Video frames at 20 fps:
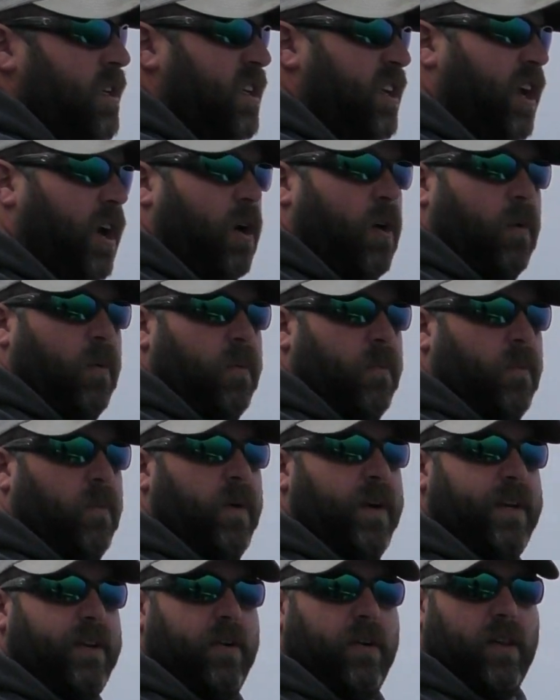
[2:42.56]
you know,
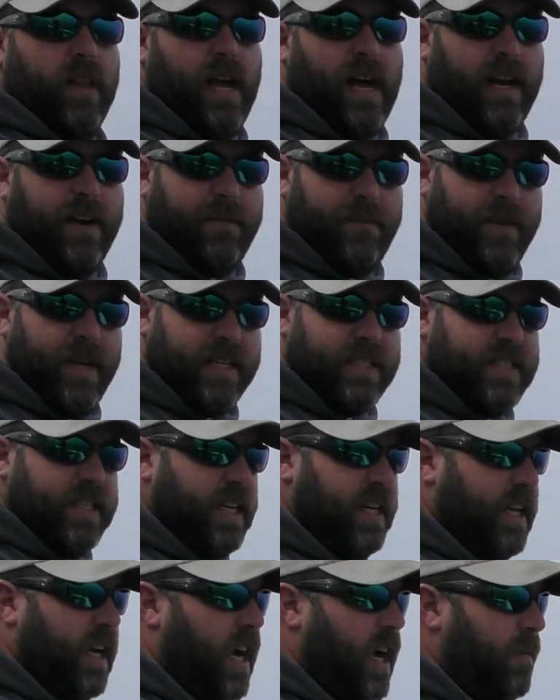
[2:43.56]
we do a lot of mixing
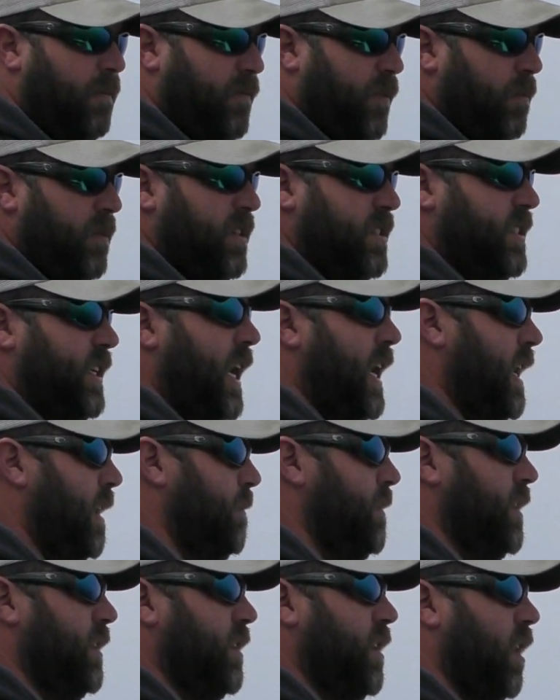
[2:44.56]
it up from the
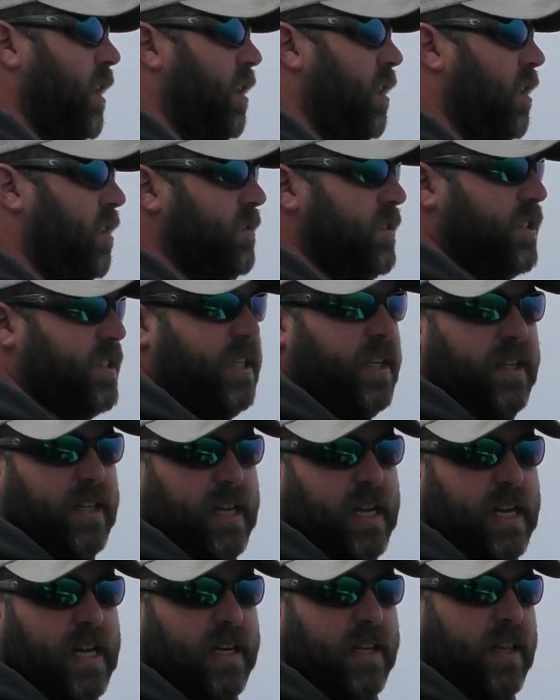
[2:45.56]
salmon, coho,
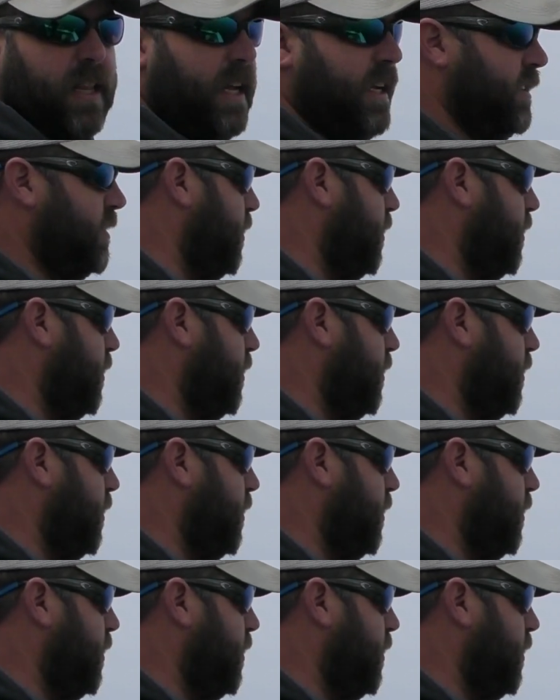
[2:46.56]
steelhead, lake